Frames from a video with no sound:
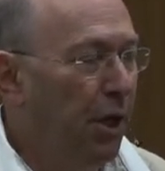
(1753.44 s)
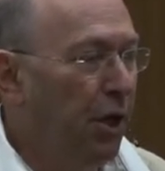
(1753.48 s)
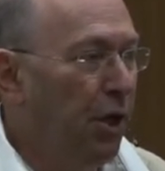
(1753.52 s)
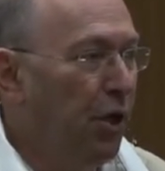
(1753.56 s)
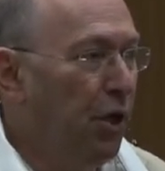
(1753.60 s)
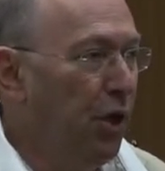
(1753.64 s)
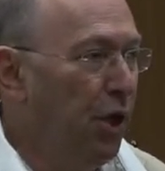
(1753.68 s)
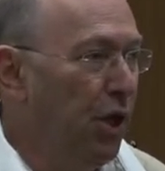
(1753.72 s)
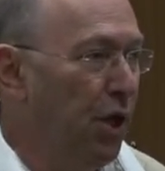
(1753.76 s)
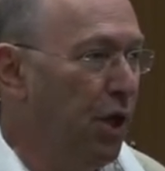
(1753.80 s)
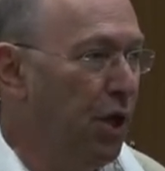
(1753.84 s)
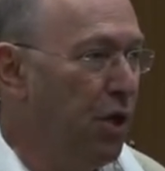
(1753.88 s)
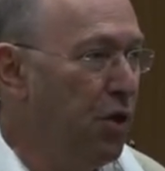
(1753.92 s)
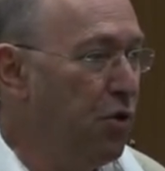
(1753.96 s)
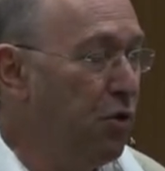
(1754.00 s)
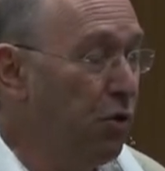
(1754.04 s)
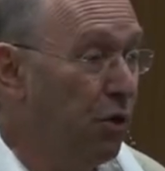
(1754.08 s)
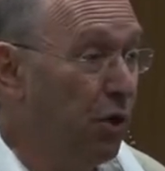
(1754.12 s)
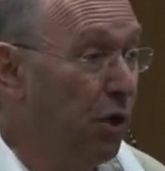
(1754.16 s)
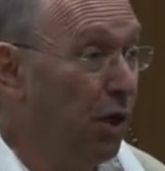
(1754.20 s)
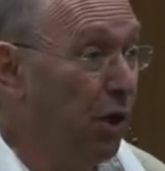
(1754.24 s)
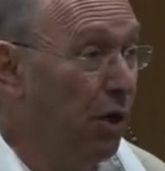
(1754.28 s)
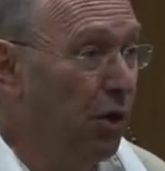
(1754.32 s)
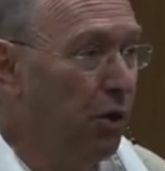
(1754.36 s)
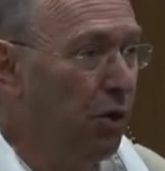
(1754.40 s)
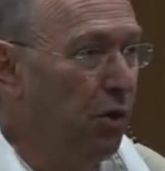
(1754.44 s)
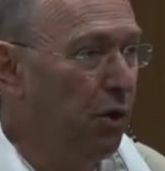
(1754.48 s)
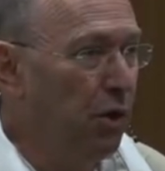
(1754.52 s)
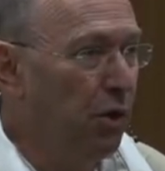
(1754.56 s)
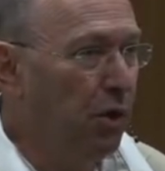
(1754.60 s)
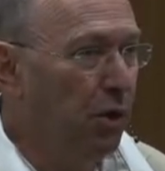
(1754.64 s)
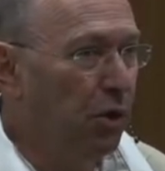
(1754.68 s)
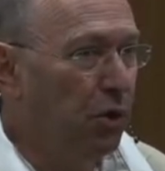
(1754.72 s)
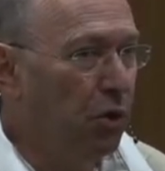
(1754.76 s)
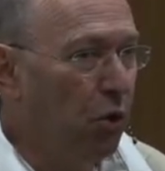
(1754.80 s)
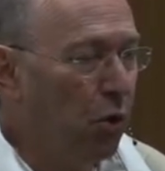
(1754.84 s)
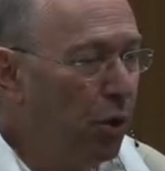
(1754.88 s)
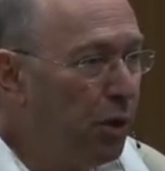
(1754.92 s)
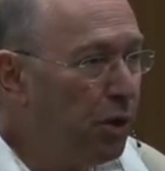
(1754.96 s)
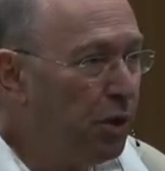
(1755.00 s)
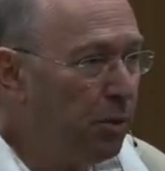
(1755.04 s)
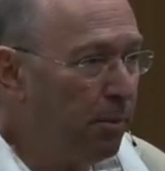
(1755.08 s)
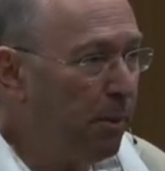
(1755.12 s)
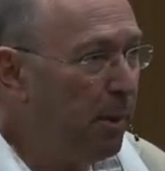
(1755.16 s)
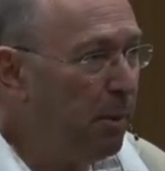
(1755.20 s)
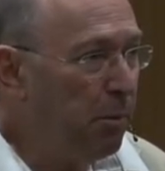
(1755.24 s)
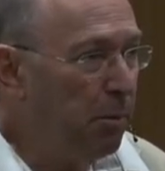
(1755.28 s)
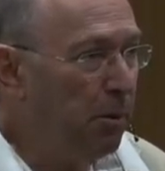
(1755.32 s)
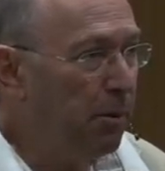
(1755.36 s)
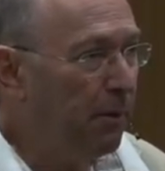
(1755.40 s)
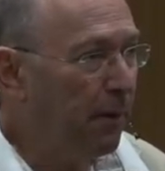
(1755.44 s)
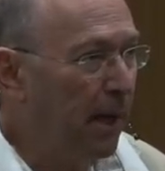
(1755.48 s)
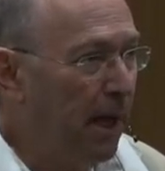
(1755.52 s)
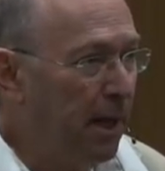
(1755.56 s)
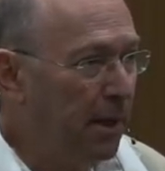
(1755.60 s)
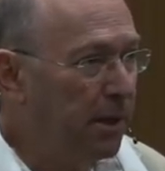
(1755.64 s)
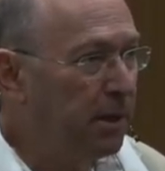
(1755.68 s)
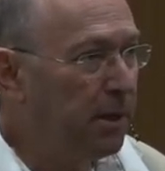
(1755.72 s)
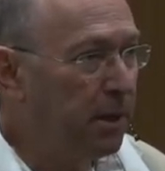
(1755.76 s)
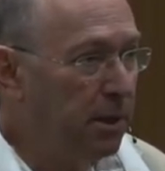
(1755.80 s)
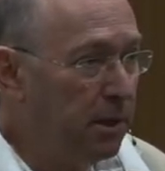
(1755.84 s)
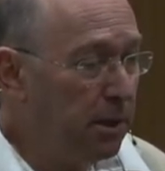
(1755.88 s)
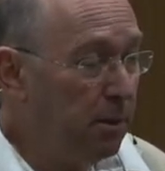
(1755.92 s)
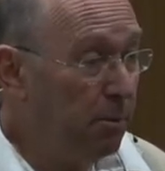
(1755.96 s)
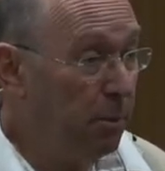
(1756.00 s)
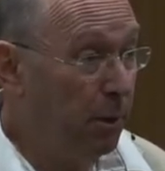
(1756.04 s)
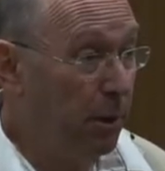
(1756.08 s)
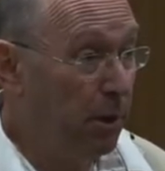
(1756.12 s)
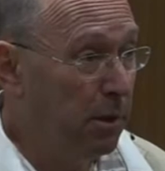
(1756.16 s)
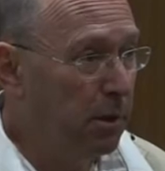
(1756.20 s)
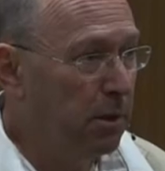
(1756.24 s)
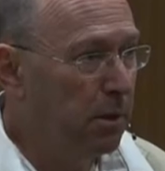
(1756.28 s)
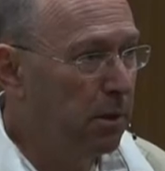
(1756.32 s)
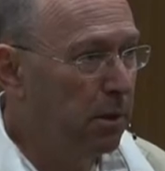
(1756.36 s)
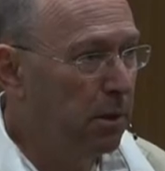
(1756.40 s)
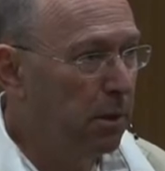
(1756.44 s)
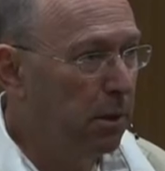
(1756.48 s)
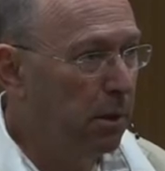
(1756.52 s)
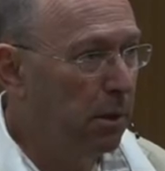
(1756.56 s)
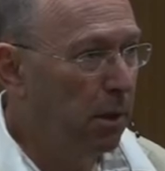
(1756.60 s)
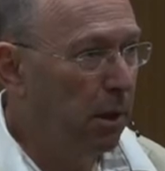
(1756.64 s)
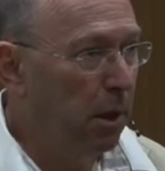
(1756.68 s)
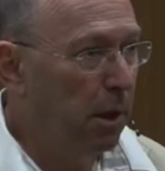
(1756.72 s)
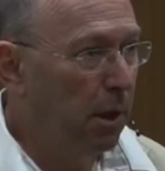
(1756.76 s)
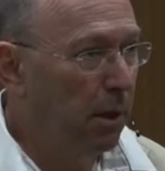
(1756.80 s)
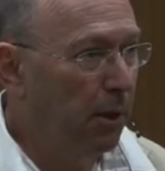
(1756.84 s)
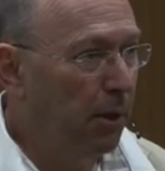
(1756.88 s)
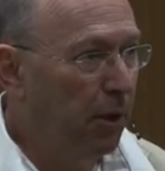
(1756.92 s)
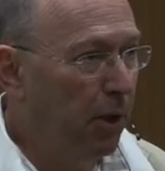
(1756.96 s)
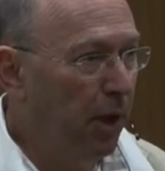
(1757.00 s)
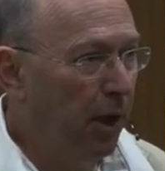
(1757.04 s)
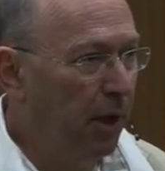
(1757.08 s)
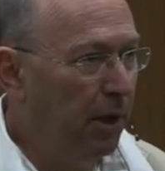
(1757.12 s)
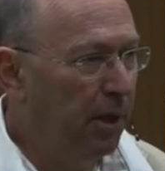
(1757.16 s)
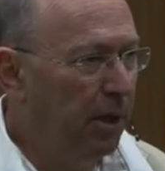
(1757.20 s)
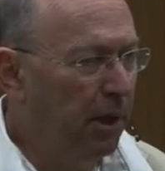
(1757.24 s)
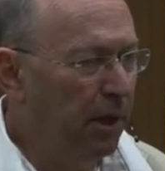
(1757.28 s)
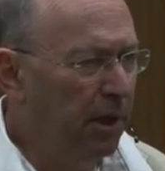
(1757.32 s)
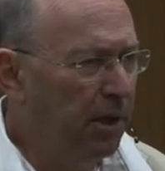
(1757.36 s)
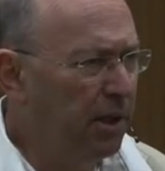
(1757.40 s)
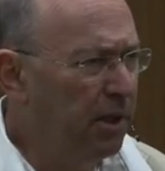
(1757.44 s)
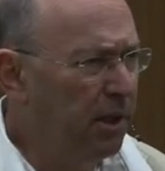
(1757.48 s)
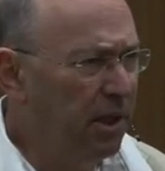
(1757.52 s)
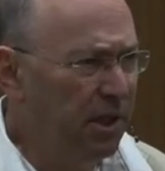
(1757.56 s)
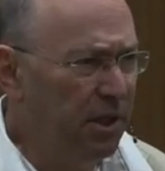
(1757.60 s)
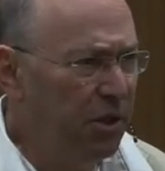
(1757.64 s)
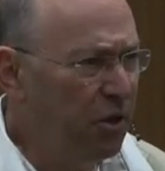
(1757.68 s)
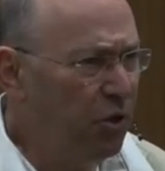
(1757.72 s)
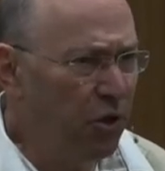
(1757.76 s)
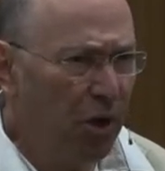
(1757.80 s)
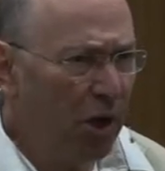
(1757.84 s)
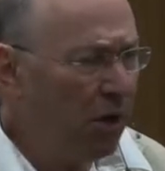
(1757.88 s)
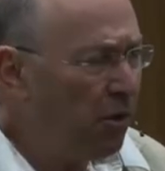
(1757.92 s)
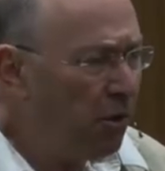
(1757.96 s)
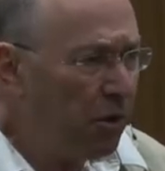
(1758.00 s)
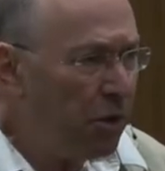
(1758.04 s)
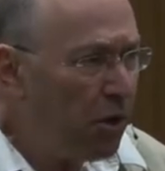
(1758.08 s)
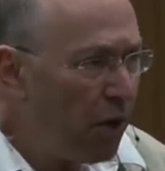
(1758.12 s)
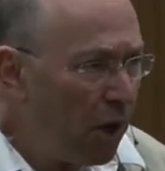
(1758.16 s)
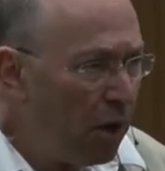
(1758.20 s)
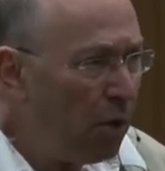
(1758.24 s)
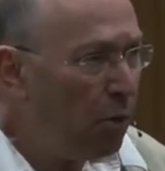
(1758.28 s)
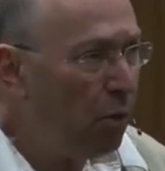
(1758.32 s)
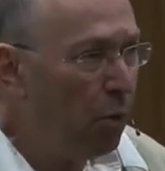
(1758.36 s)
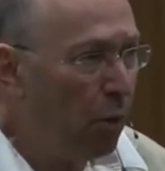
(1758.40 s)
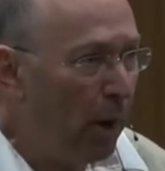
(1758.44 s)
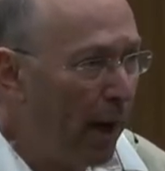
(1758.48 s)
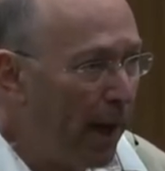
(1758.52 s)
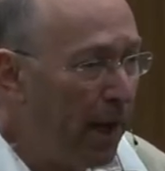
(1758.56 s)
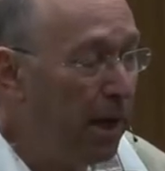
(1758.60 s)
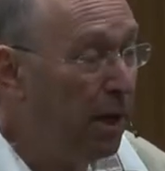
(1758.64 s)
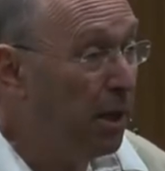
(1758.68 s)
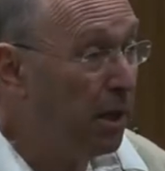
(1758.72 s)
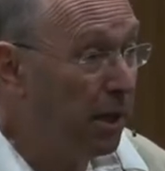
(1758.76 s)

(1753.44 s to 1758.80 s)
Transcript: you, you, talking to people of other disciplines, uh, and, uh, you don't know where,